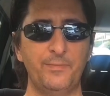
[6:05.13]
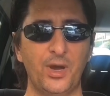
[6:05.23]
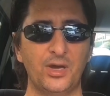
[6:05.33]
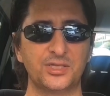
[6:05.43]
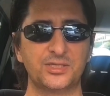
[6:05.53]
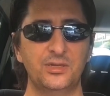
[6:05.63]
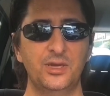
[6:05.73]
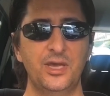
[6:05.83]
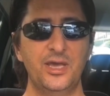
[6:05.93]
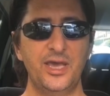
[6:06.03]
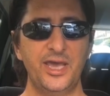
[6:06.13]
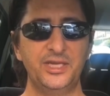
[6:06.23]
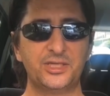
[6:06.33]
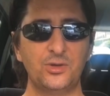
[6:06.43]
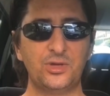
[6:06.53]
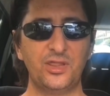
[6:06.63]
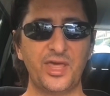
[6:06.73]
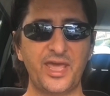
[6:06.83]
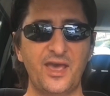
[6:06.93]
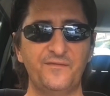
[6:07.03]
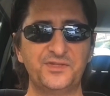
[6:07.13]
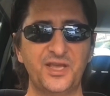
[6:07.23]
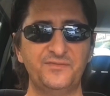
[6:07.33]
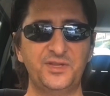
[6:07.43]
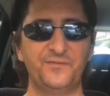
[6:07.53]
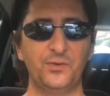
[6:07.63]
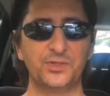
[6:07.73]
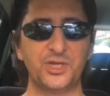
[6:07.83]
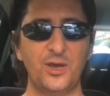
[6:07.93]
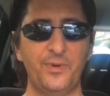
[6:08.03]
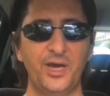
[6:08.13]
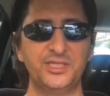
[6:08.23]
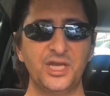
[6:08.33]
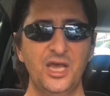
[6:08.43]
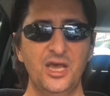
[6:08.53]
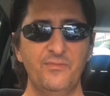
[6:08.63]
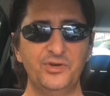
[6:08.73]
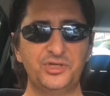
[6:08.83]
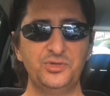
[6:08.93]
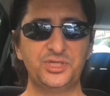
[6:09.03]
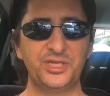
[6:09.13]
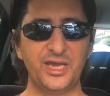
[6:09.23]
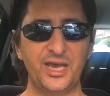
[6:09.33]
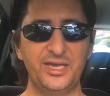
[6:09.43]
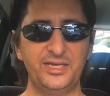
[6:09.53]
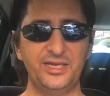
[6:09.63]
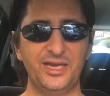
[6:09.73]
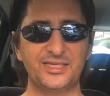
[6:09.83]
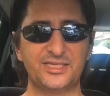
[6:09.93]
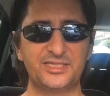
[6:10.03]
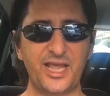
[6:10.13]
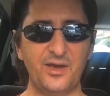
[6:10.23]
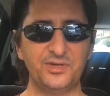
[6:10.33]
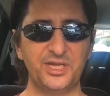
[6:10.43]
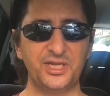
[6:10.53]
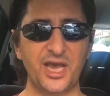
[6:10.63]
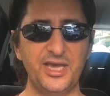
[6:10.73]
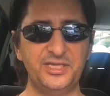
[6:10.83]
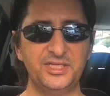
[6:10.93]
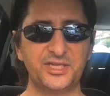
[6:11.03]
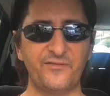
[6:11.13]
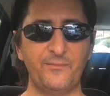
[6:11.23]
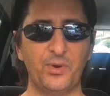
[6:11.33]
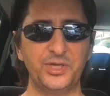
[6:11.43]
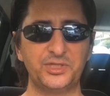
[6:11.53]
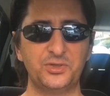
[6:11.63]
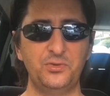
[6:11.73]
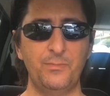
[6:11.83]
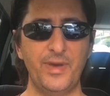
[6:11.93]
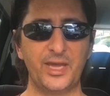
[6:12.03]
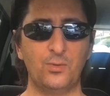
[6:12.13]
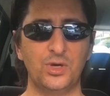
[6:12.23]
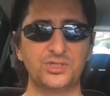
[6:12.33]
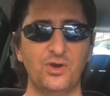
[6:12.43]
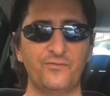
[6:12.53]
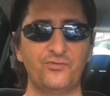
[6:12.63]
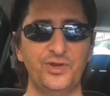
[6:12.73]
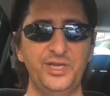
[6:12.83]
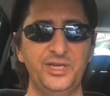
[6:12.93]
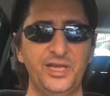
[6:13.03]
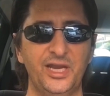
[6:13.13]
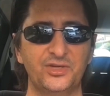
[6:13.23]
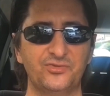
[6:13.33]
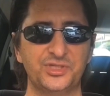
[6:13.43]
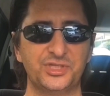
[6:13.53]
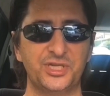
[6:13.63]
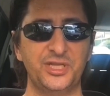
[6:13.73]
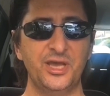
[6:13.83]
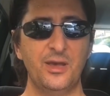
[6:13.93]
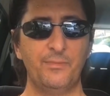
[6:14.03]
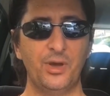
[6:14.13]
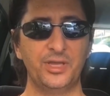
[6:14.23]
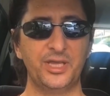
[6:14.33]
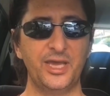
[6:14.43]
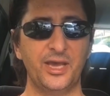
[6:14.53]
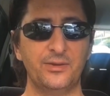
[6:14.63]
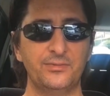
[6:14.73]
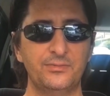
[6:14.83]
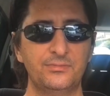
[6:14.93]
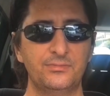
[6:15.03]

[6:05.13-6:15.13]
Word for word: wind parks. In total, they have seventy-four turbines, producing an astounding eighty-seven point two megawatts of green electricity per year.